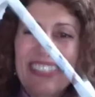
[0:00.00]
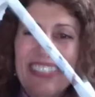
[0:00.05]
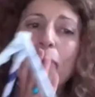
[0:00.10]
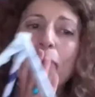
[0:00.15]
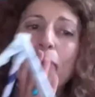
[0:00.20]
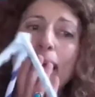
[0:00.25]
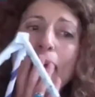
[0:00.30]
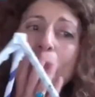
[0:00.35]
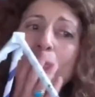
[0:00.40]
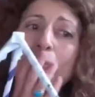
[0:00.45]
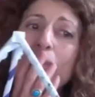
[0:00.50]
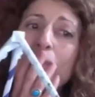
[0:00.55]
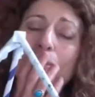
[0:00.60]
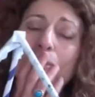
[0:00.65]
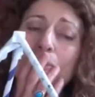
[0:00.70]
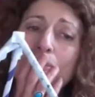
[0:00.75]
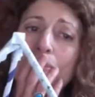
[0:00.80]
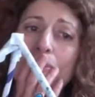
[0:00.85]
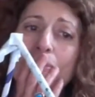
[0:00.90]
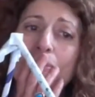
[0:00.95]
perhaps
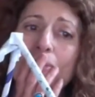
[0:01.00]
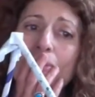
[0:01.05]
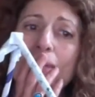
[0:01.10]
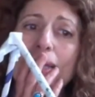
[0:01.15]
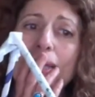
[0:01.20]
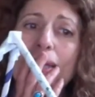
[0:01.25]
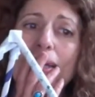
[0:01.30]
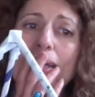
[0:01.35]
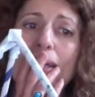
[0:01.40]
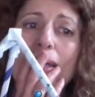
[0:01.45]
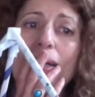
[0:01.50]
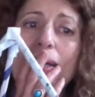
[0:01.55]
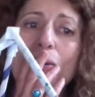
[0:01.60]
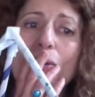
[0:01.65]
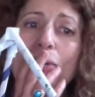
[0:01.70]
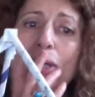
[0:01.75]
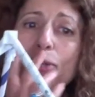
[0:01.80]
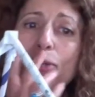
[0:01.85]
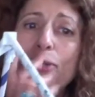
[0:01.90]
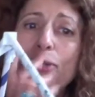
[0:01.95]
hmm,
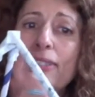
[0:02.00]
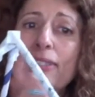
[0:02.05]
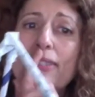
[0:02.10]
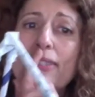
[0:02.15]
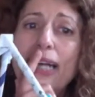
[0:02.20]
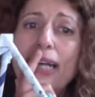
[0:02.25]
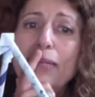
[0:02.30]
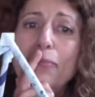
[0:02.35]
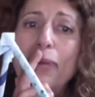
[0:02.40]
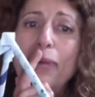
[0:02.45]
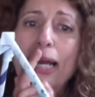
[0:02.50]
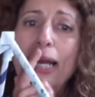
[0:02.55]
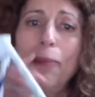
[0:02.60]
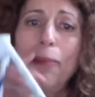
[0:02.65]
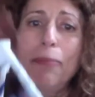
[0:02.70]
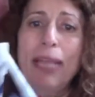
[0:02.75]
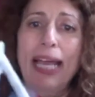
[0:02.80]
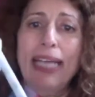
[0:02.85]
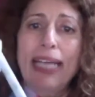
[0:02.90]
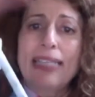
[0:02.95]
we could start by
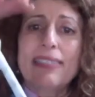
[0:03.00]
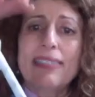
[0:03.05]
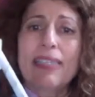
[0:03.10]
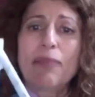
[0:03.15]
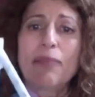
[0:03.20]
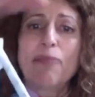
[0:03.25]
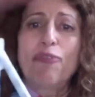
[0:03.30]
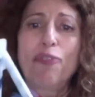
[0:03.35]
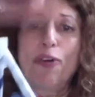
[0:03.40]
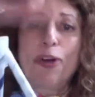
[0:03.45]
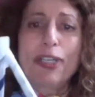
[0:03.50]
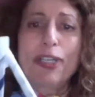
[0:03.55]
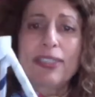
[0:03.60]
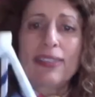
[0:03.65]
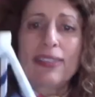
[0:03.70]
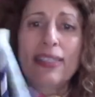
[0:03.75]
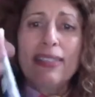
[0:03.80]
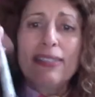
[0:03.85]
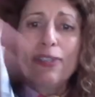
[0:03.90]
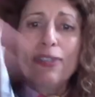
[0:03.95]
applying some
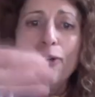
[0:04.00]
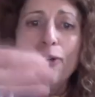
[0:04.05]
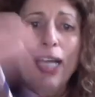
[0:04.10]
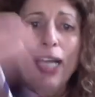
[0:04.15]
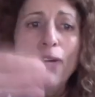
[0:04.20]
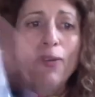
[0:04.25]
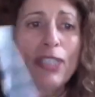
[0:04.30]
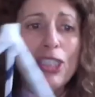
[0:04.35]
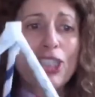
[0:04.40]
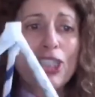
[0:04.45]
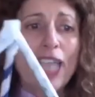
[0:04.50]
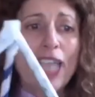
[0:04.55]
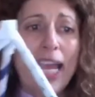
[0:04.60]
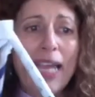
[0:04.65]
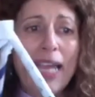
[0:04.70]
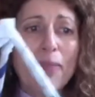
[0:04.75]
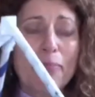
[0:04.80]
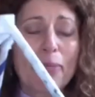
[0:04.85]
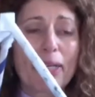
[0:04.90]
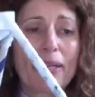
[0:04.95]
forces on our
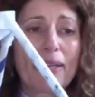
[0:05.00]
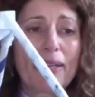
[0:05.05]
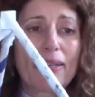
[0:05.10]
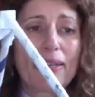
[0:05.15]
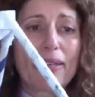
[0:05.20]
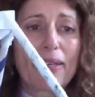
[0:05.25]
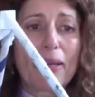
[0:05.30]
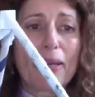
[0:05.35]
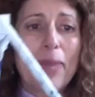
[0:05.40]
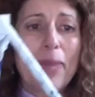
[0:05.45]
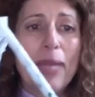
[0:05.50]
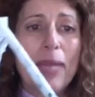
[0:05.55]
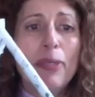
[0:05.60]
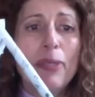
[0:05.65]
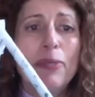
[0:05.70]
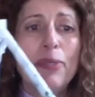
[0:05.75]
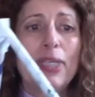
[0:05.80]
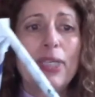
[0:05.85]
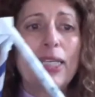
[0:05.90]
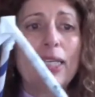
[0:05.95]
shape. Maybe
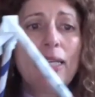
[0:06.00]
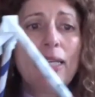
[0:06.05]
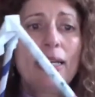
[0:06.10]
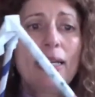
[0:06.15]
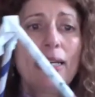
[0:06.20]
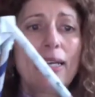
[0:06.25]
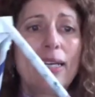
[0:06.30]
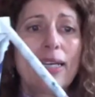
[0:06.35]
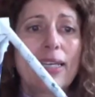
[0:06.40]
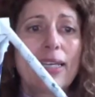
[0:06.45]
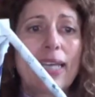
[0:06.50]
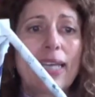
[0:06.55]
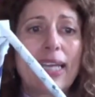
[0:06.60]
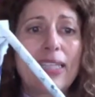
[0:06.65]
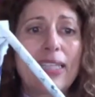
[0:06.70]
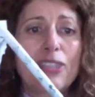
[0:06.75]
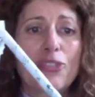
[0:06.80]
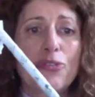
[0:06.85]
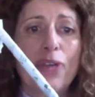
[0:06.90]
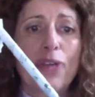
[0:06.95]
we...
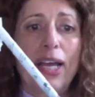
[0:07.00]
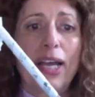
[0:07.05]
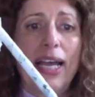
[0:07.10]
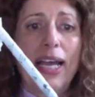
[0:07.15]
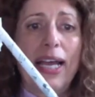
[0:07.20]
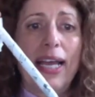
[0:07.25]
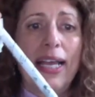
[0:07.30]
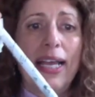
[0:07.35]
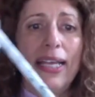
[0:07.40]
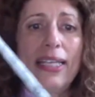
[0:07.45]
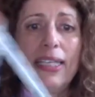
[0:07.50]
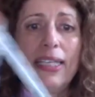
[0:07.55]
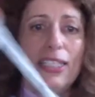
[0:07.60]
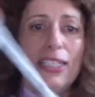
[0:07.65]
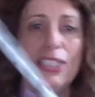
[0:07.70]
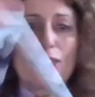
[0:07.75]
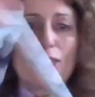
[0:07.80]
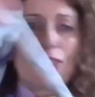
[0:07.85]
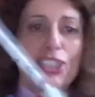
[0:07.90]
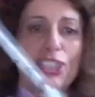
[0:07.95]
and try
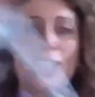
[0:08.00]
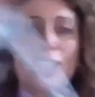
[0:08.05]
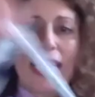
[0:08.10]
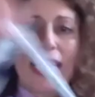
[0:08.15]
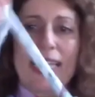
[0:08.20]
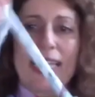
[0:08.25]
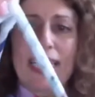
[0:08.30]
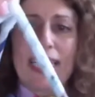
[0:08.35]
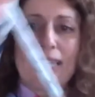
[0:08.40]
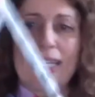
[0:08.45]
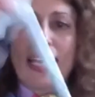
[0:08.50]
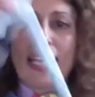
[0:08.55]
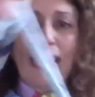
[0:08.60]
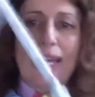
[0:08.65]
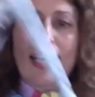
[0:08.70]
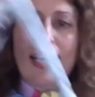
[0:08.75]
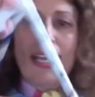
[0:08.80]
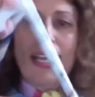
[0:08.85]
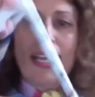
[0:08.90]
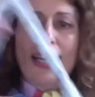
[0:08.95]
shaking
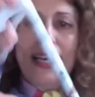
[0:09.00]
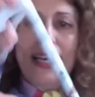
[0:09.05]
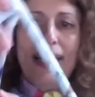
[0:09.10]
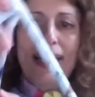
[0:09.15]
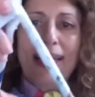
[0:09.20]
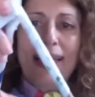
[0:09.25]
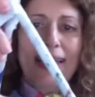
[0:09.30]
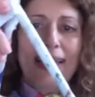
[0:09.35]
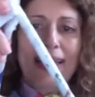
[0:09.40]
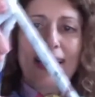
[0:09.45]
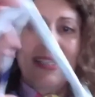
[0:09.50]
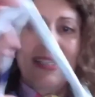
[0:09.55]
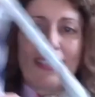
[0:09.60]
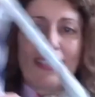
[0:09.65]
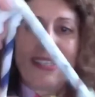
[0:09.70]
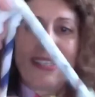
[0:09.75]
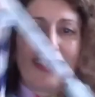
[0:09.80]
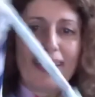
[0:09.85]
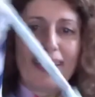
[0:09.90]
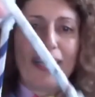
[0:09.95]
it
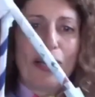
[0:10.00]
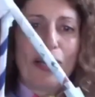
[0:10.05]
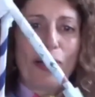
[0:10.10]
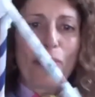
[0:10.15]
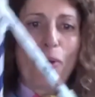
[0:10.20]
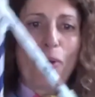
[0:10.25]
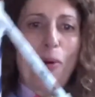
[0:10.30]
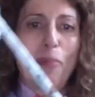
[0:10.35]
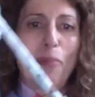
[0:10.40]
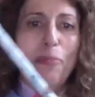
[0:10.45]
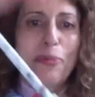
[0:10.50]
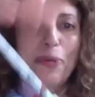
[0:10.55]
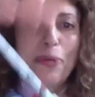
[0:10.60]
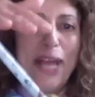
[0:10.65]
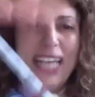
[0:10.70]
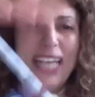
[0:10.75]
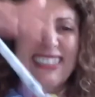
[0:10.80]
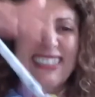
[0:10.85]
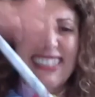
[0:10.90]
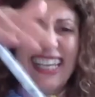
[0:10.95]

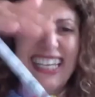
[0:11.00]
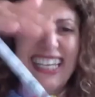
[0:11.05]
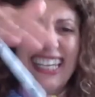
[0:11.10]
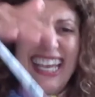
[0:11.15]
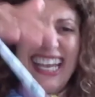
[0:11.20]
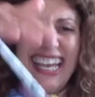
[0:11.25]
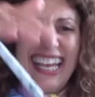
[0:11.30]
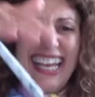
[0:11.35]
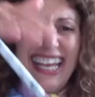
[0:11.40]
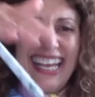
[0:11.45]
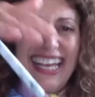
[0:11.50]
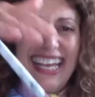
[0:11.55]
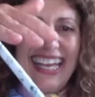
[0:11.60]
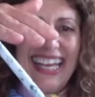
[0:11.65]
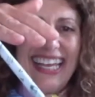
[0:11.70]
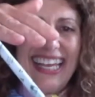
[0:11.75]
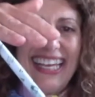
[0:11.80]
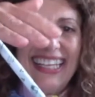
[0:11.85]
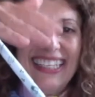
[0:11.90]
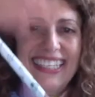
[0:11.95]
compressing
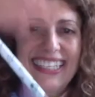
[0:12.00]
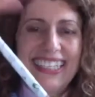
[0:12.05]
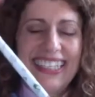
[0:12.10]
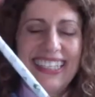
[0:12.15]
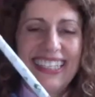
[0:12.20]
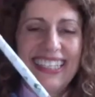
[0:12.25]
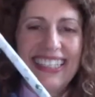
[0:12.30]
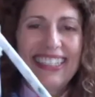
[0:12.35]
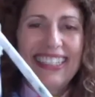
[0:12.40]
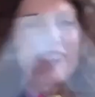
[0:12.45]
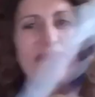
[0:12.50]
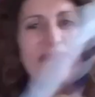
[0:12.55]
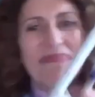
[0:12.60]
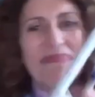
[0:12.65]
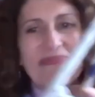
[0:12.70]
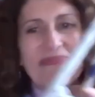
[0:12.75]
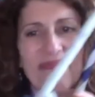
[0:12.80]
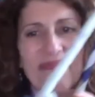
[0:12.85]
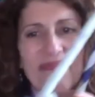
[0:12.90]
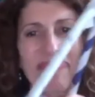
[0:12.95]
it.
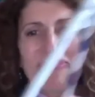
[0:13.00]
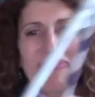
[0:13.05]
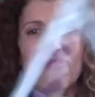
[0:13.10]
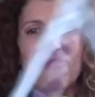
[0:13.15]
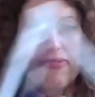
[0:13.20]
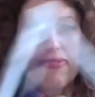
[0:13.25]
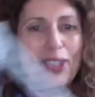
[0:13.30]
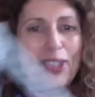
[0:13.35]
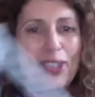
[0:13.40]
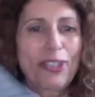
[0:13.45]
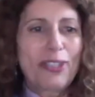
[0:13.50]
What do you